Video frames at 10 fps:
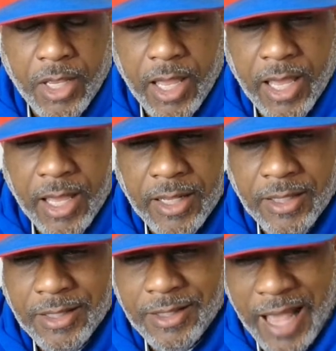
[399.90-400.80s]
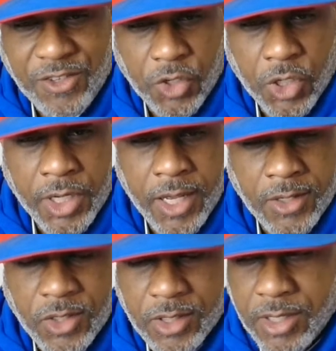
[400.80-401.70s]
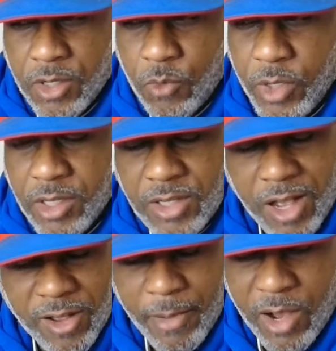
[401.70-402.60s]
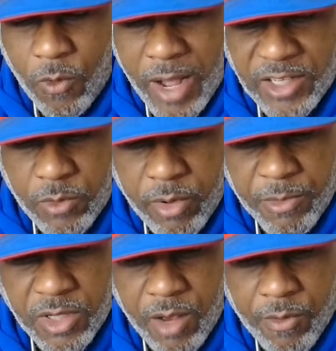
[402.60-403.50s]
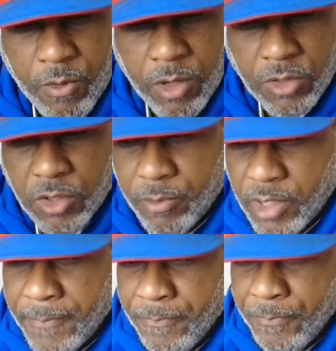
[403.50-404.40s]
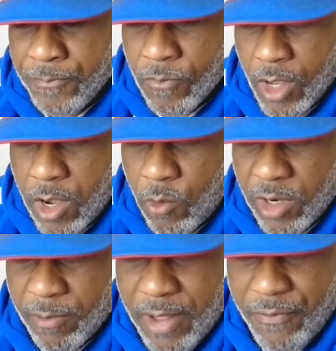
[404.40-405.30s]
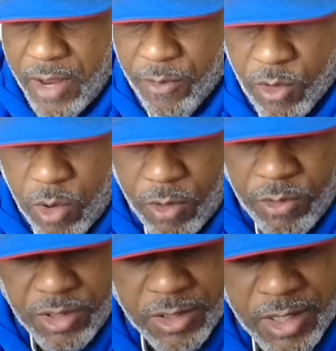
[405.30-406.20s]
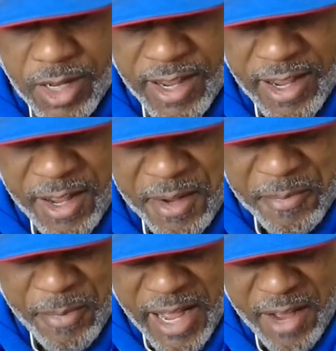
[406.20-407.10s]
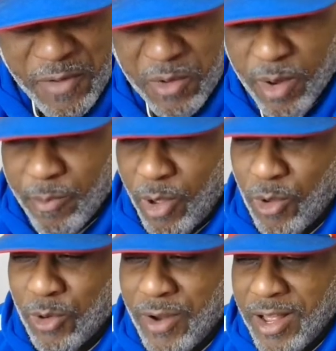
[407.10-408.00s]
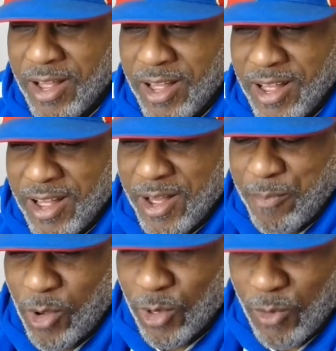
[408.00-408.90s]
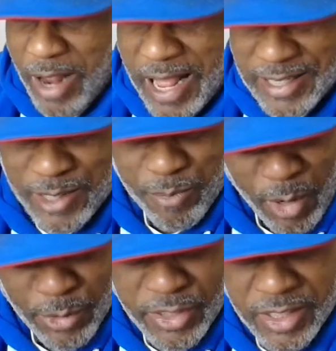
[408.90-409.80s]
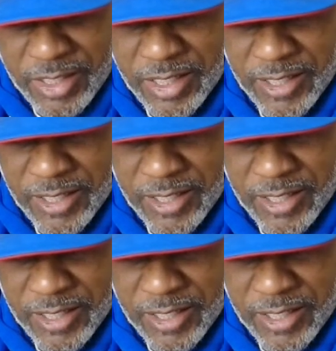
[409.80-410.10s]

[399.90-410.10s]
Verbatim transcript: And that's on us. We can talk about white supremacy all we want to, but uh, one of my favorite quotes uh, by a very polarized polarizing person,